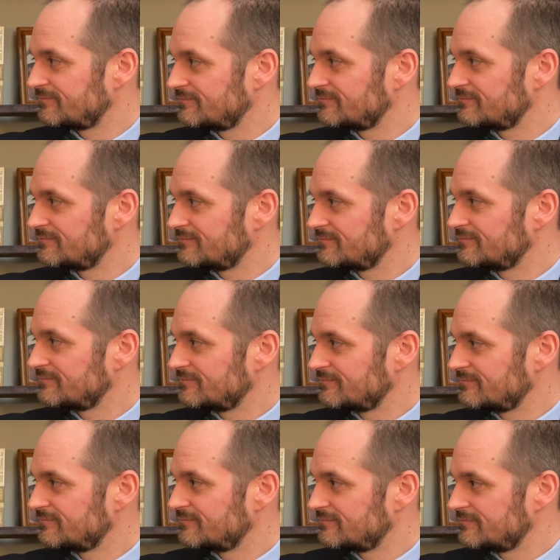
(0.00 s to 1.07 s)

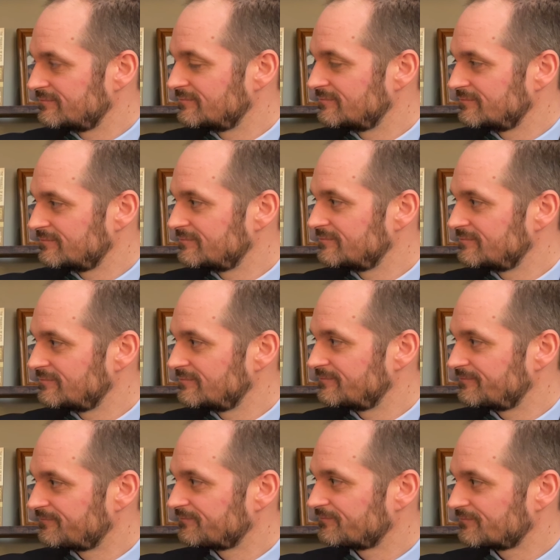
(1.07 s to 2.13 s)

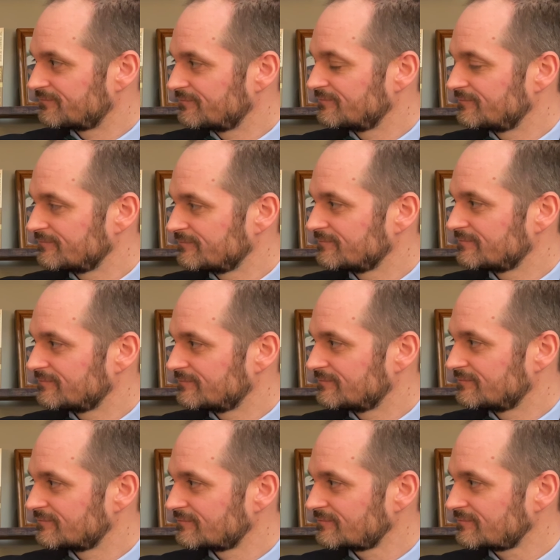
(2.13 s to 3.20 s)

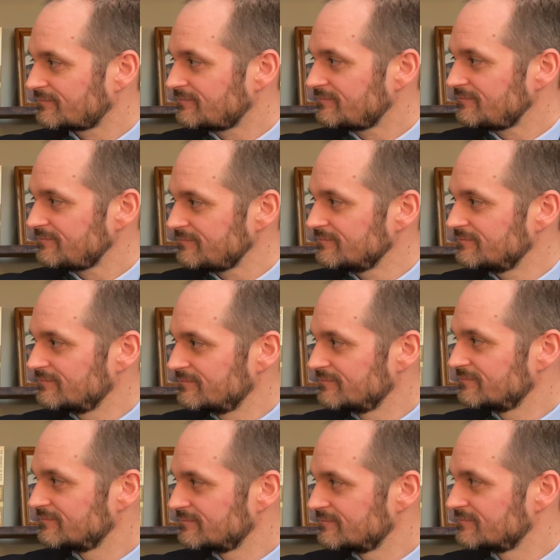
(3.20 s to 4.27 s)

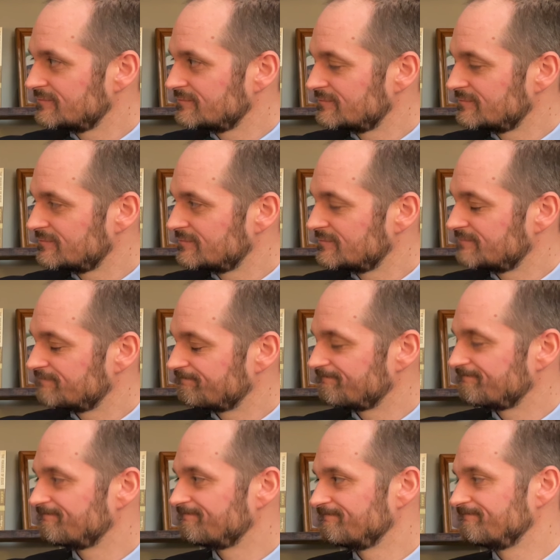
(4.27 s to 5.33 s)

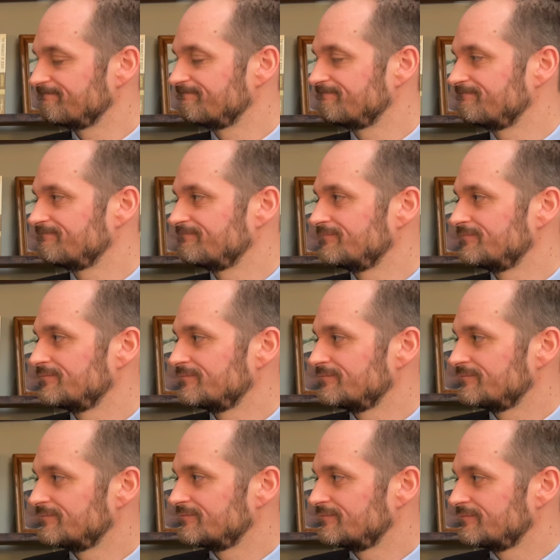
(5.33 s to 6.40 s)

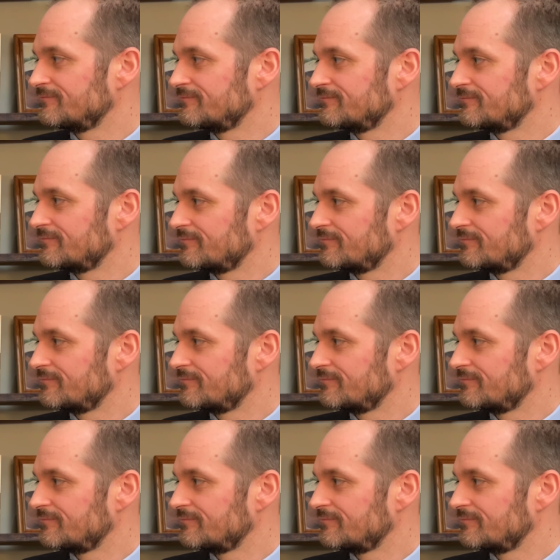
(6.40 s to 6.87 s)
(silent)